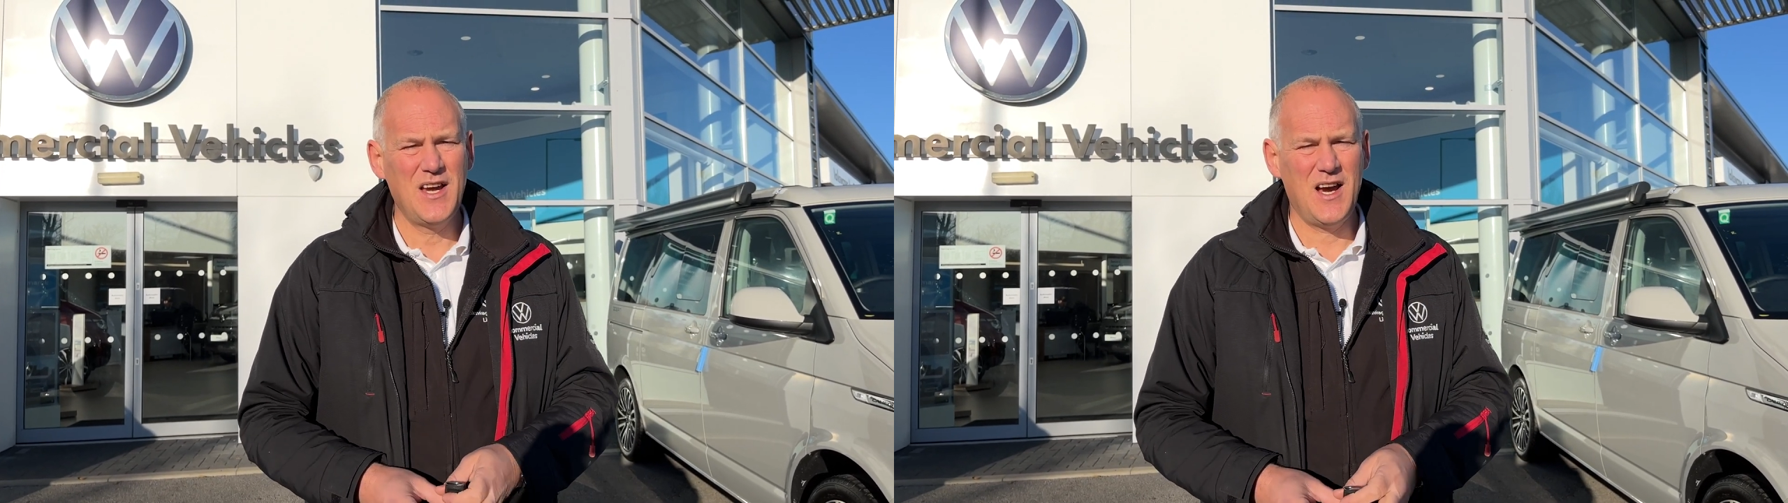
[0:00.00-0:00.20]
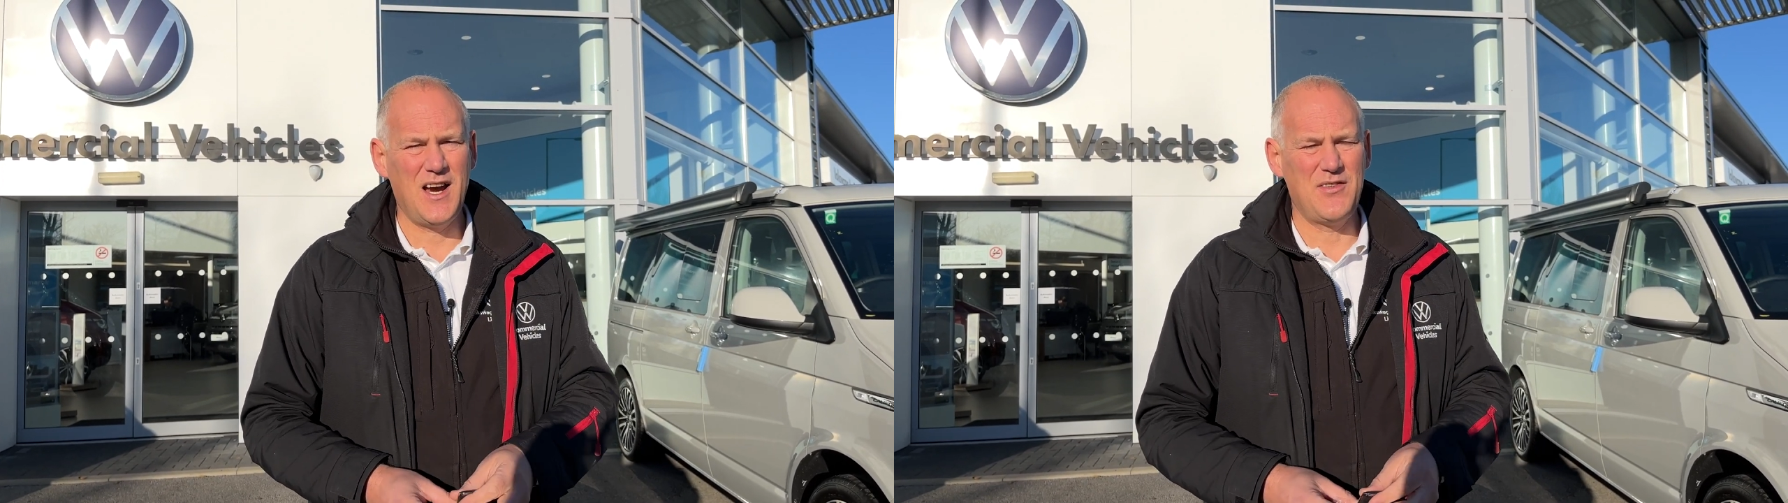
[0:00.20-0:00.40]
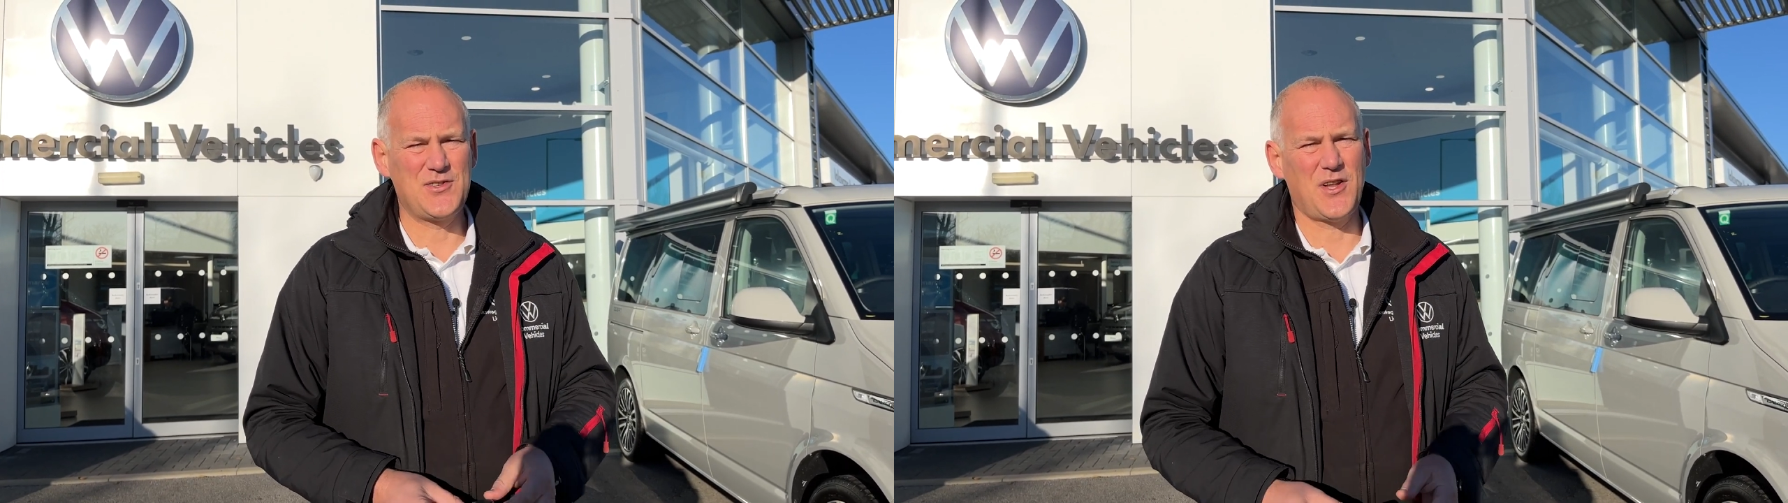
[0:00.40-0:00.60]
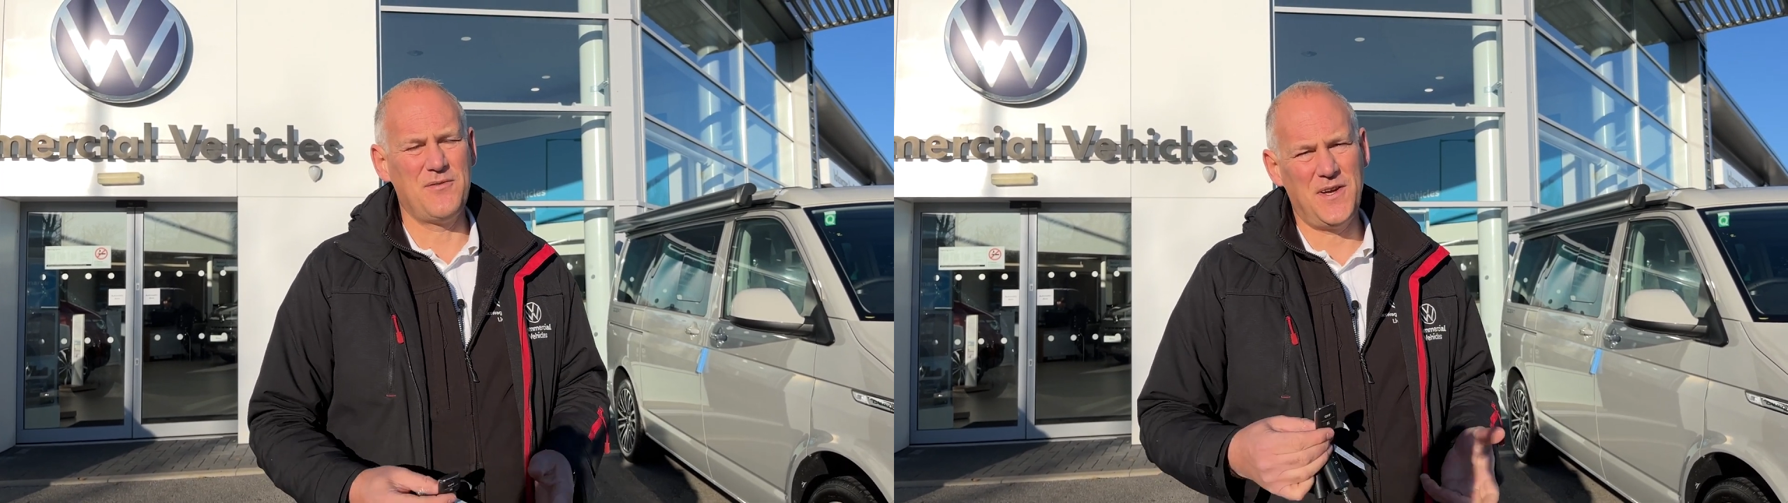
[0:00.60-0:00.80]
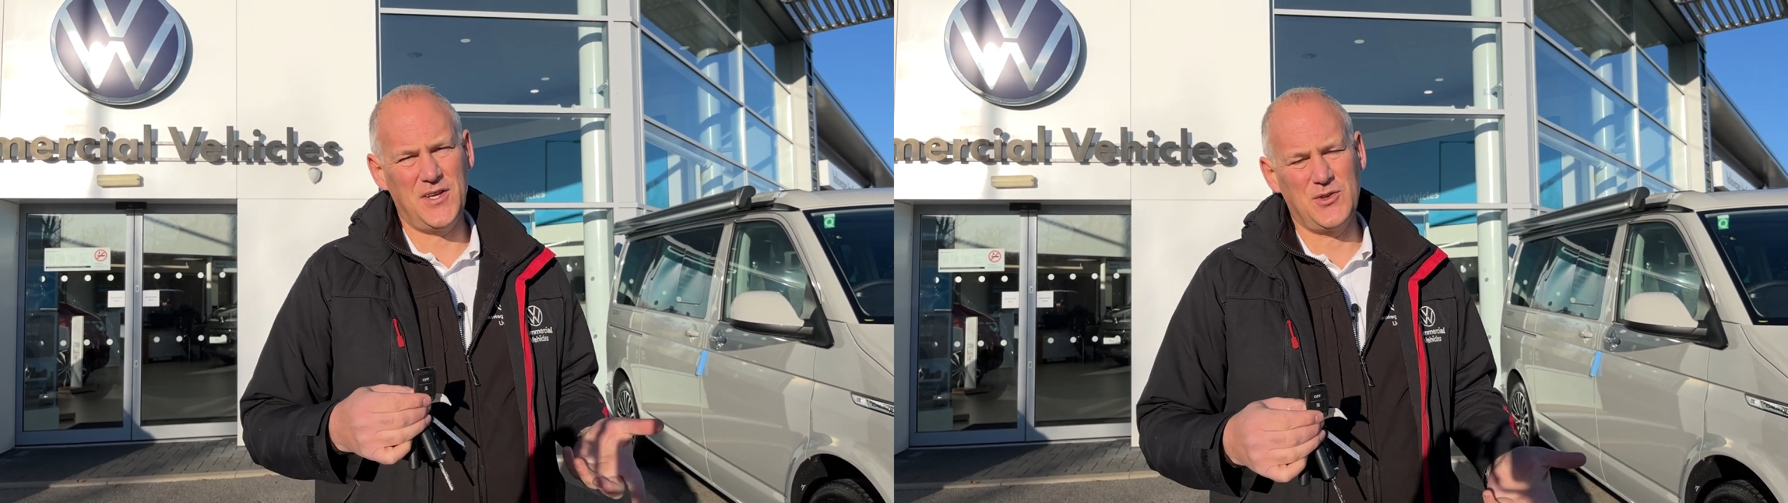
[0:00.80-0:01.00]
that's on the
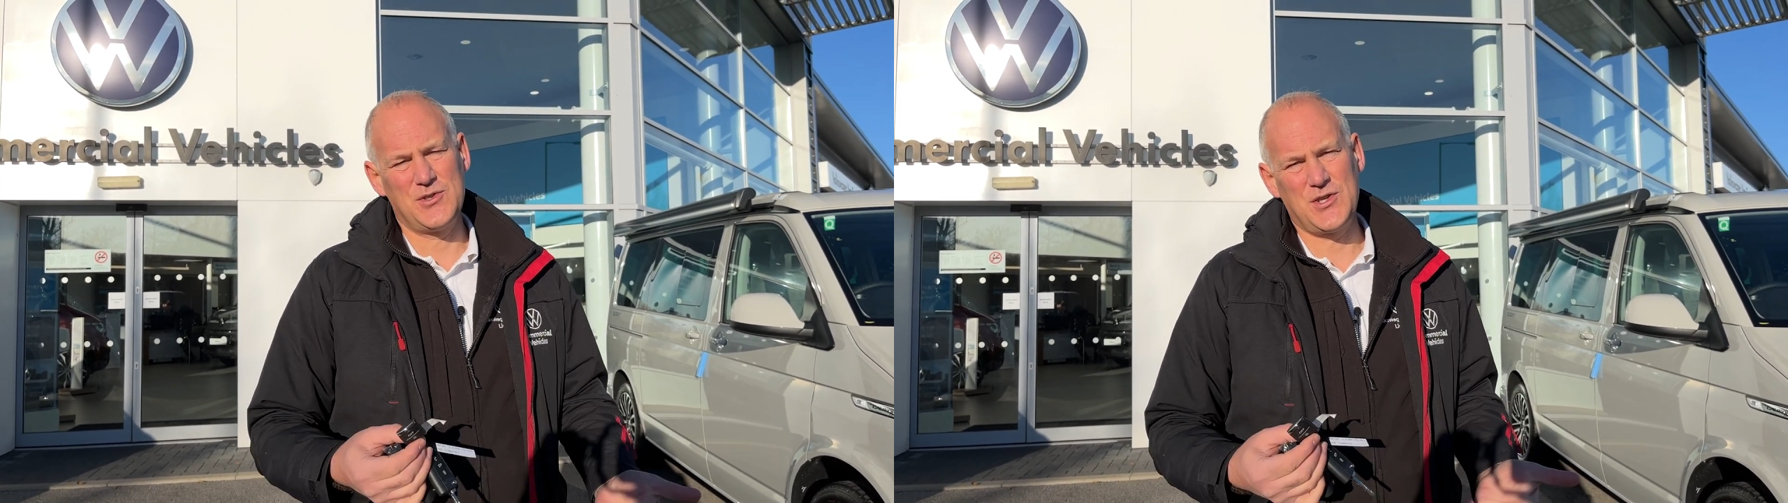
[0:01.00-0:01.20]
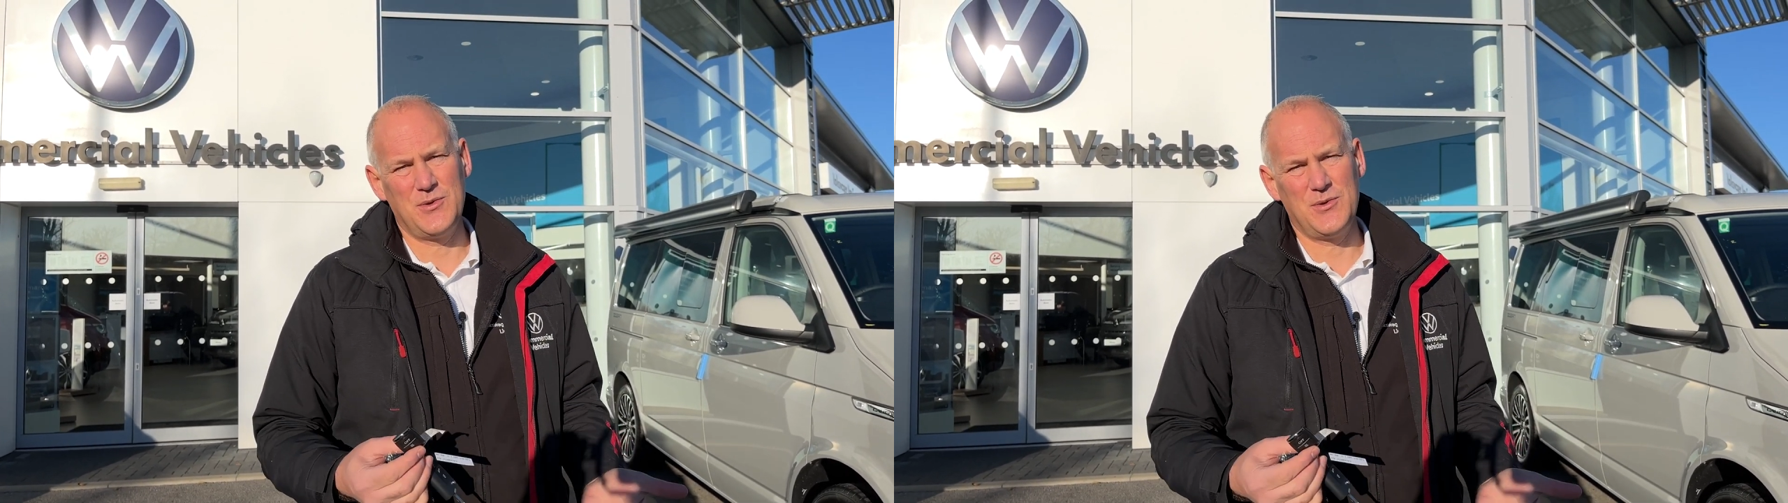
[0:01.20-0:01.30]
vehicle to